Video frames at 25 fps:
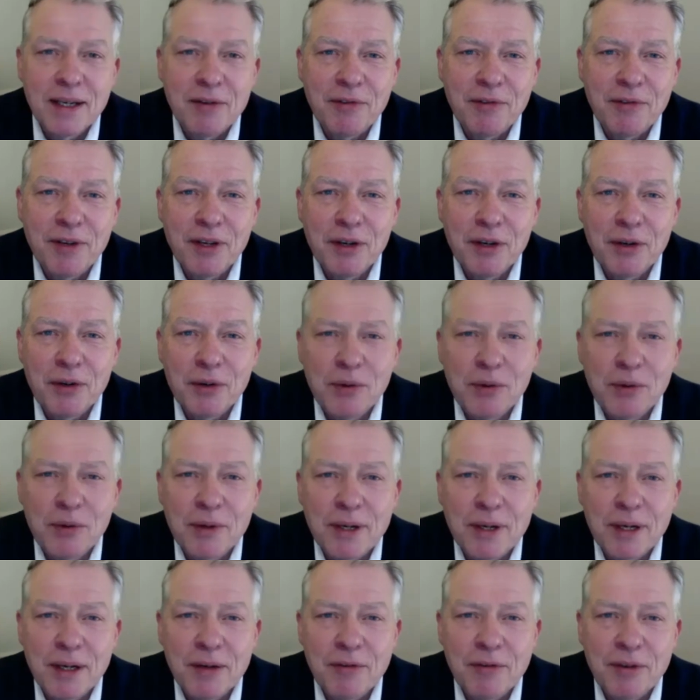if you,
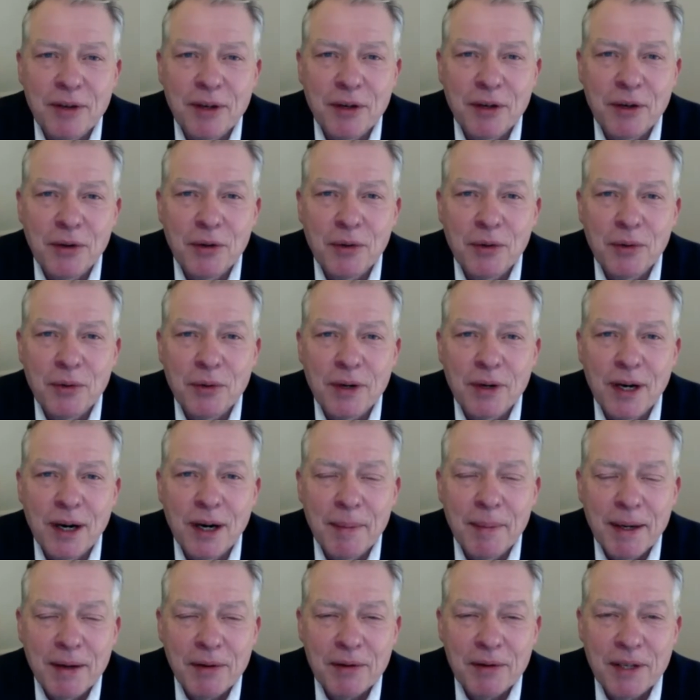I
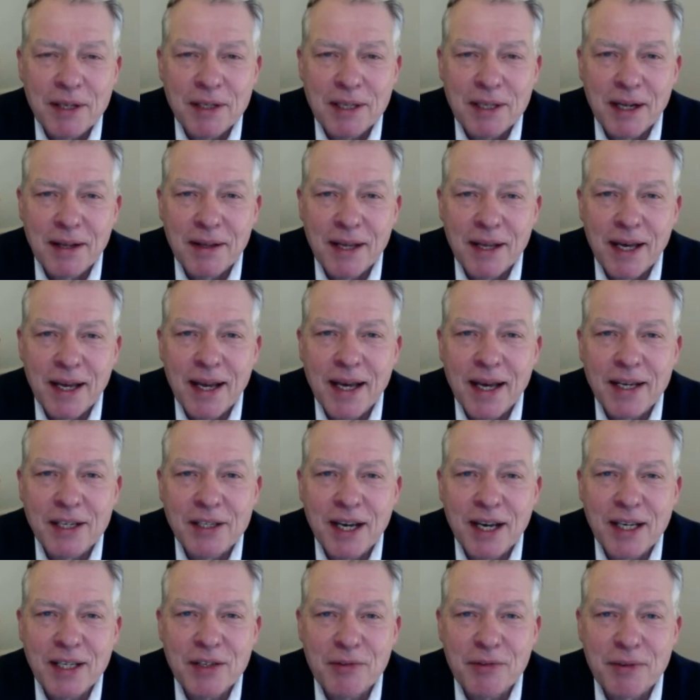mean, on things like the
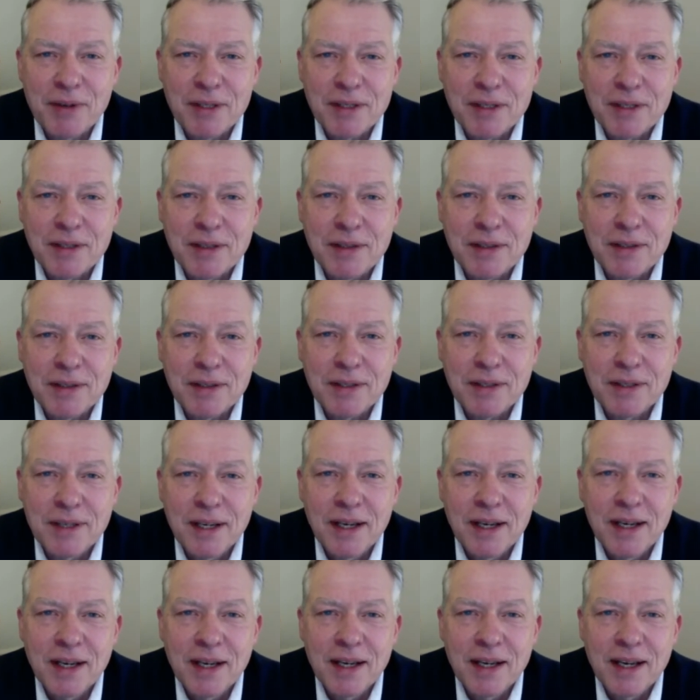NHS, for instance,
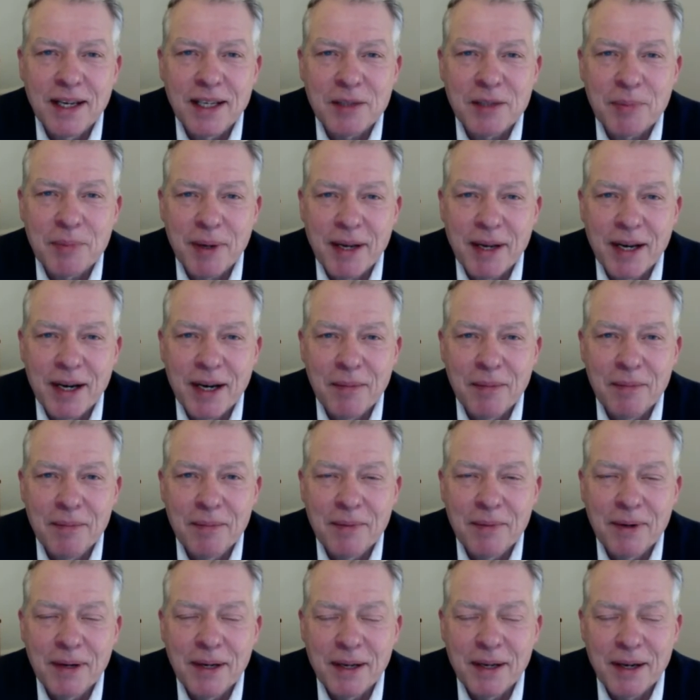it's
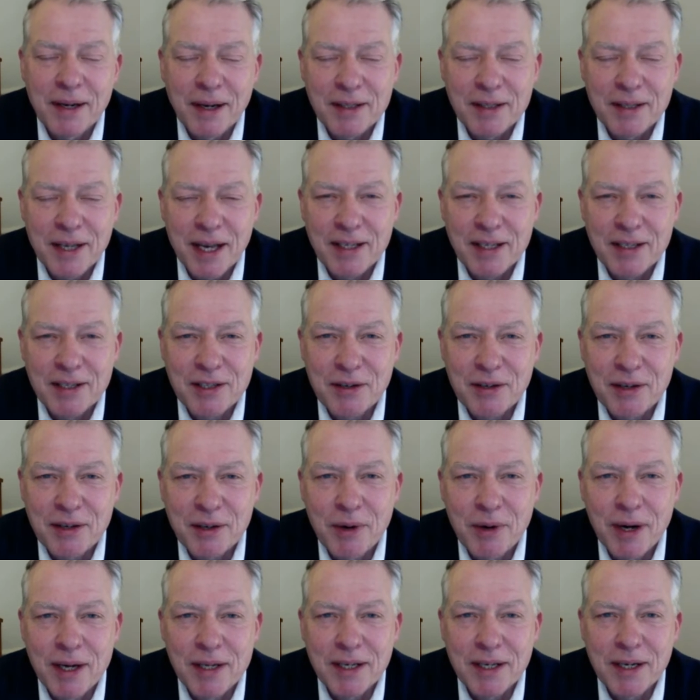become, you know, because it has a sort of
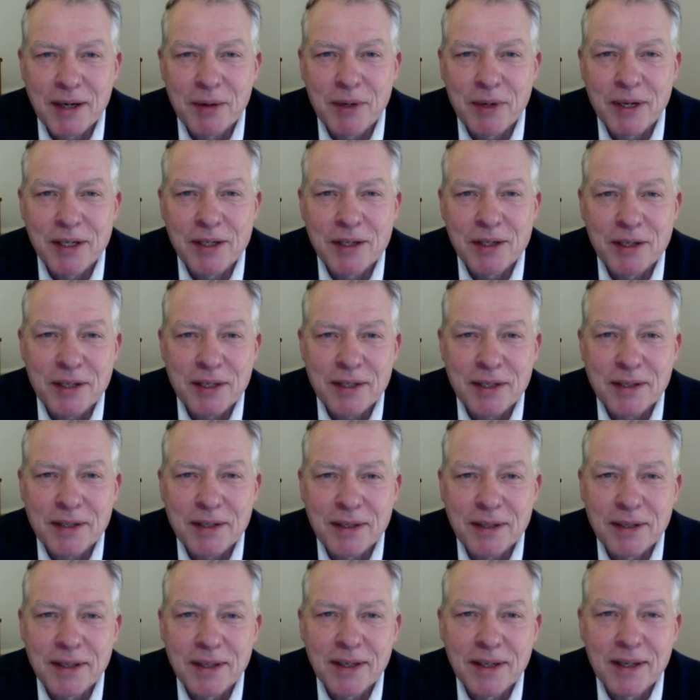quasi-religious
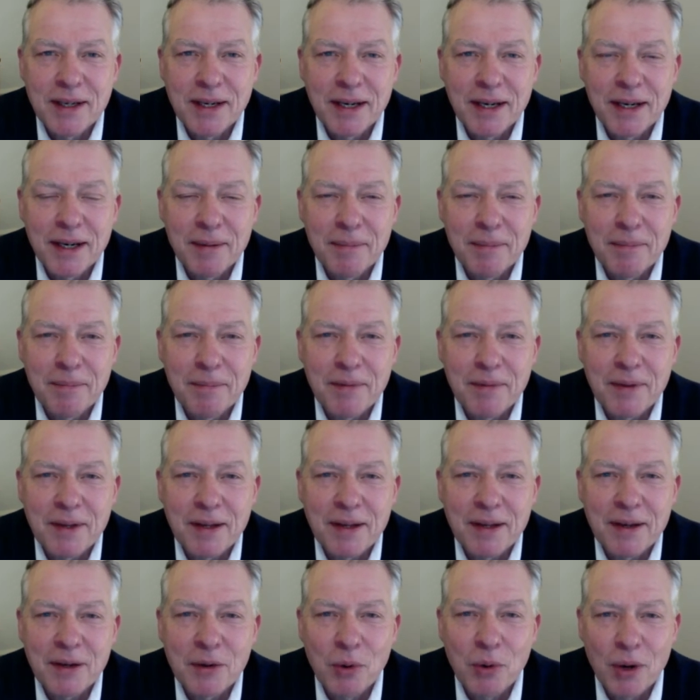
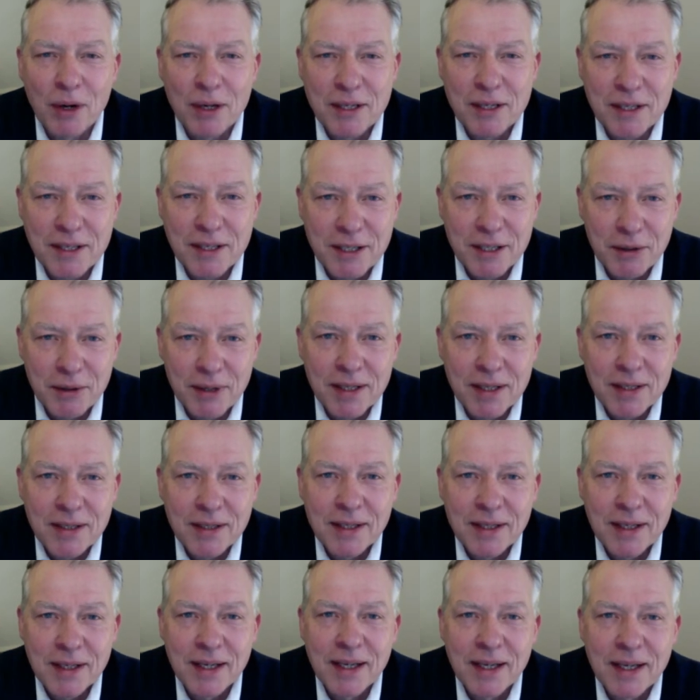quality to it.
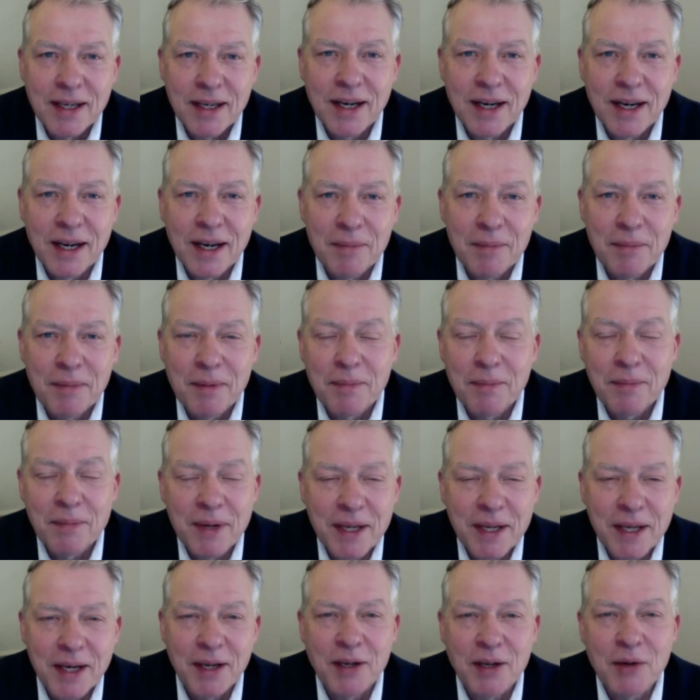
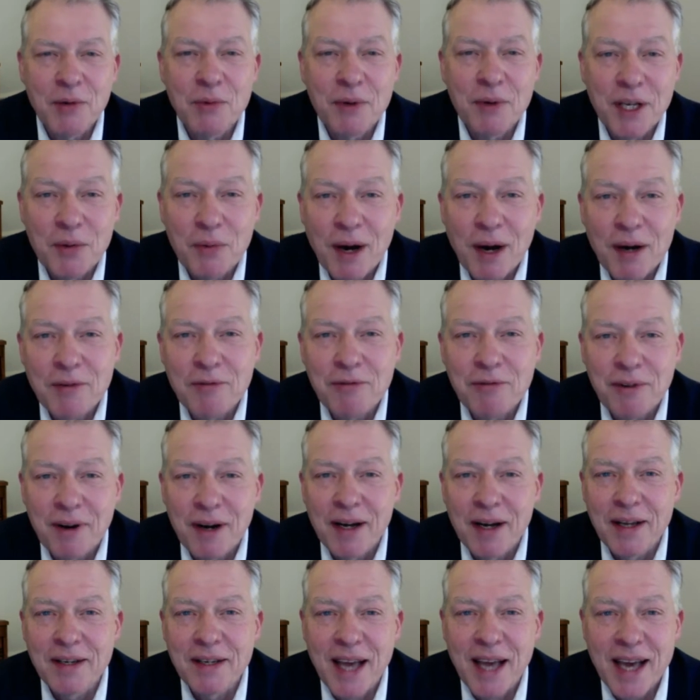You know, you won't
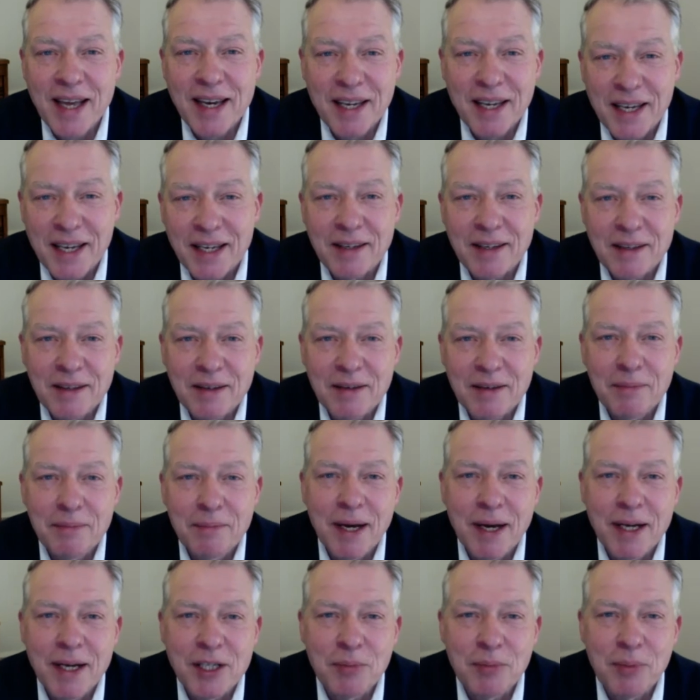find any
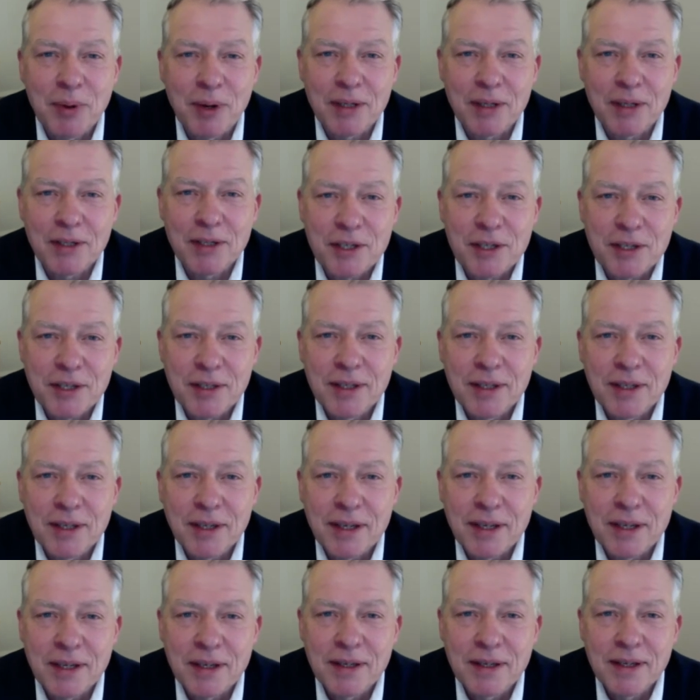major politician that
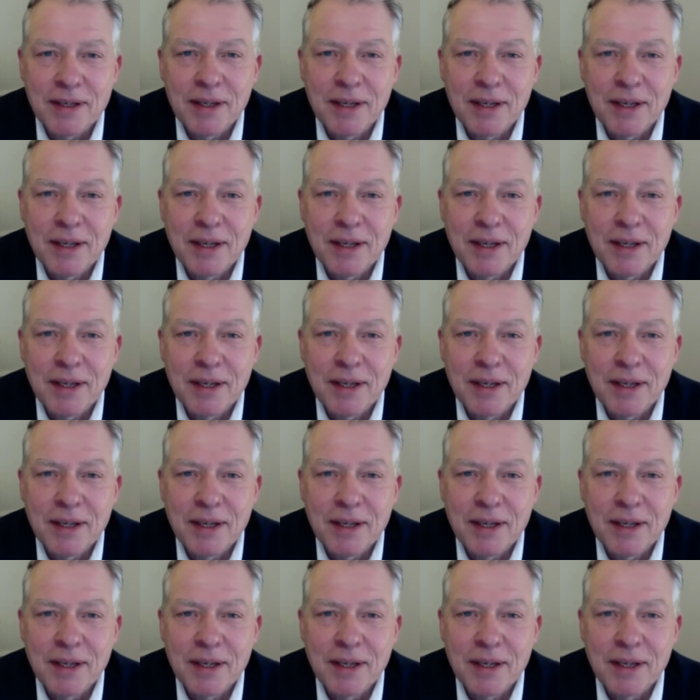can